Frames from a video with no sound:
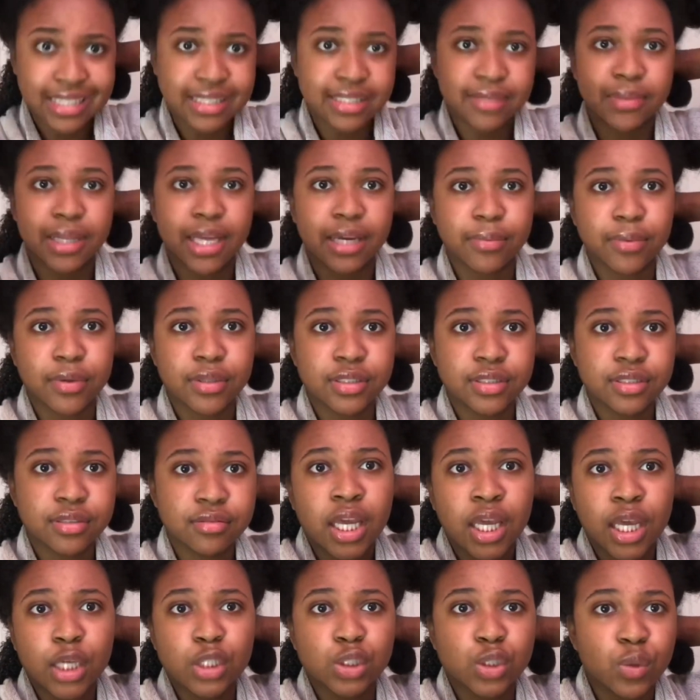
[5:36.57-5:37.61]
black person,
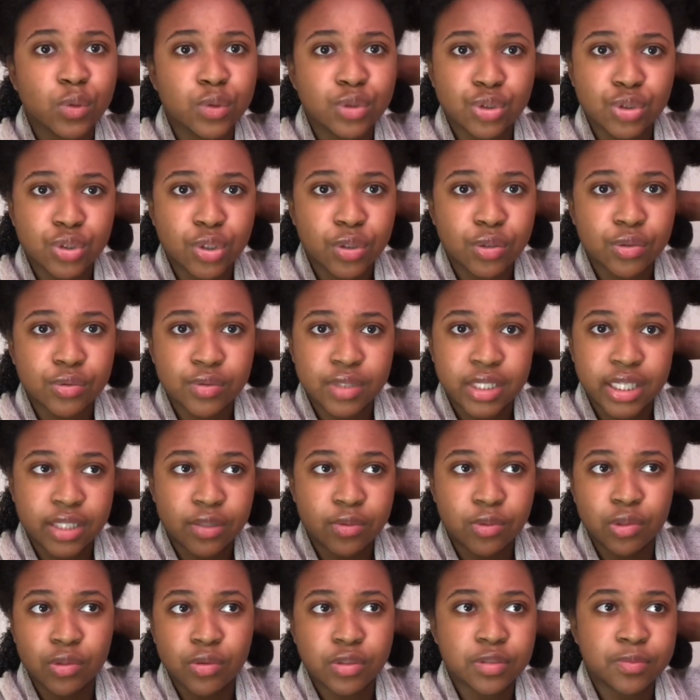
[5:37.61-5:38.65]
it's always known, like we
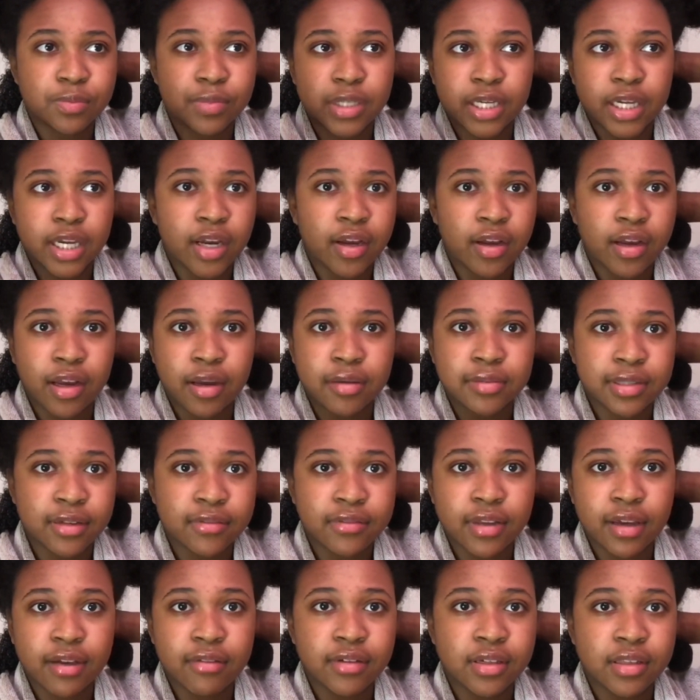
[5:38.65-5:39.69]
always put hair caps after
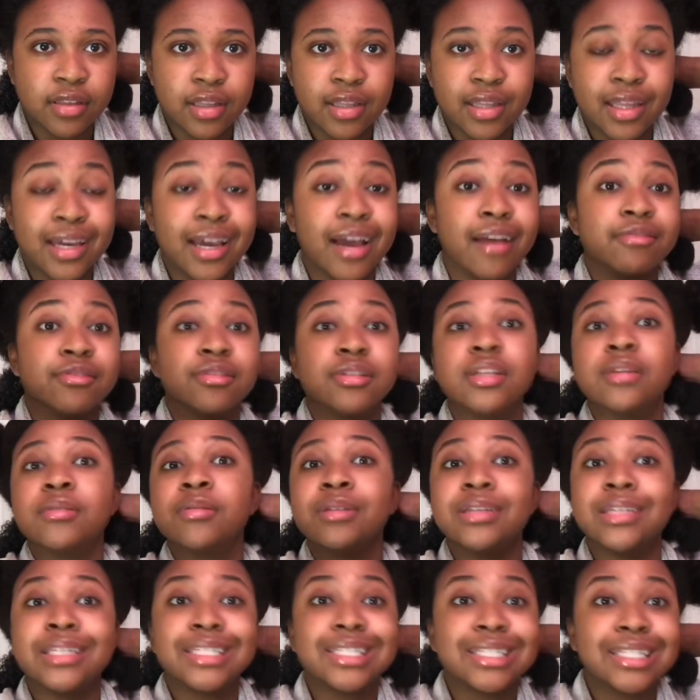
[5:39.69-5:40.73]
everything, like after deep
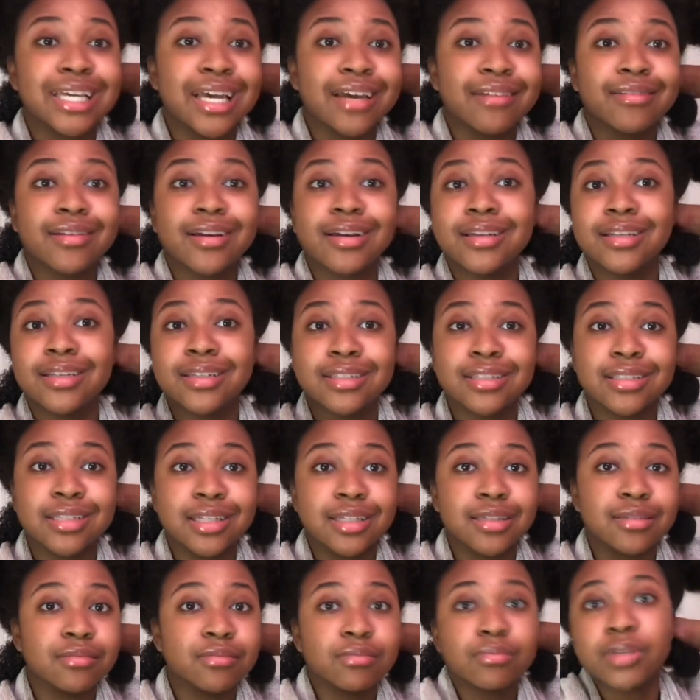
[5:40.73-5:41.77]
conditioning, after
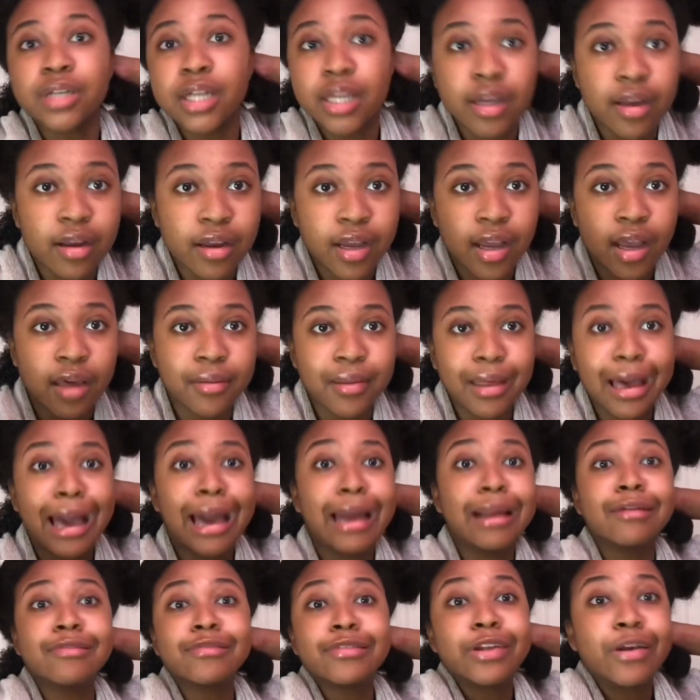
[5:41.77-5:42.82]
conditioning, put a hair cap. Like, I
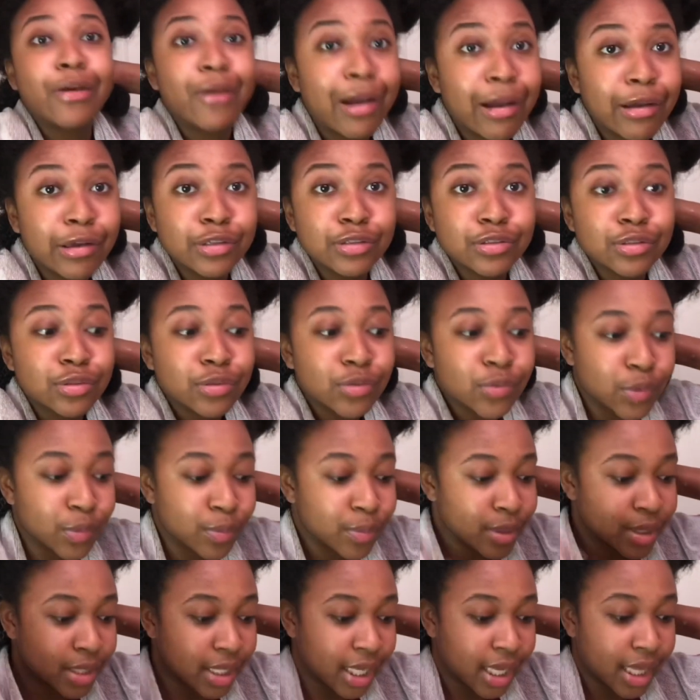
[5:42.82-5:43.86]
don't know how I used to do it, but
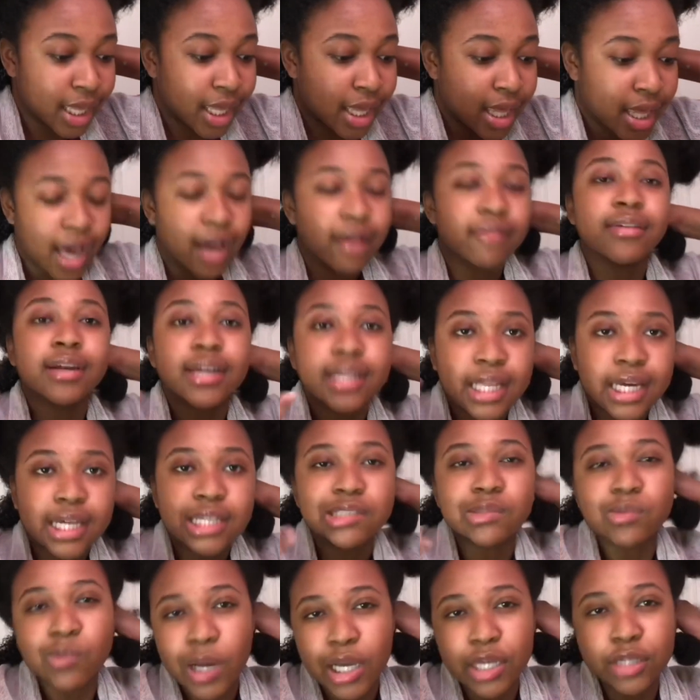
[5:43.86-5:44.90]
like I realized
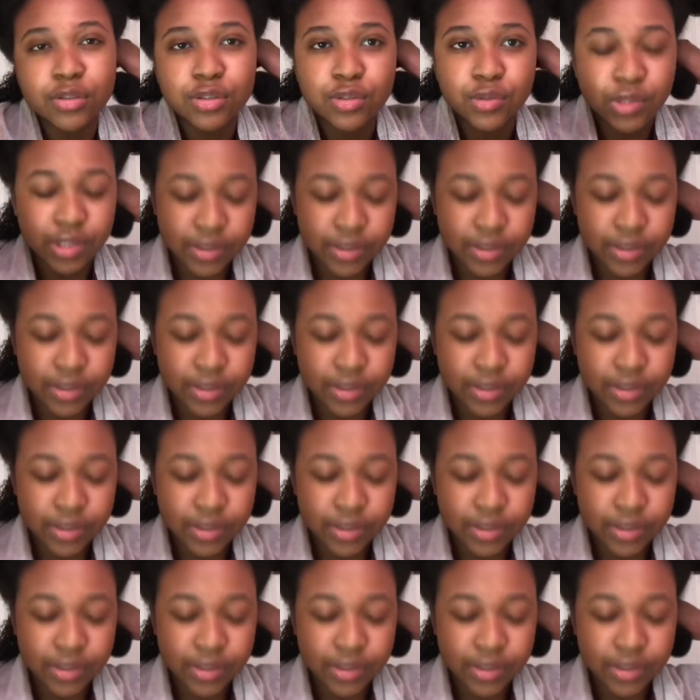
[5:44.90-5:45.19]
why you do it.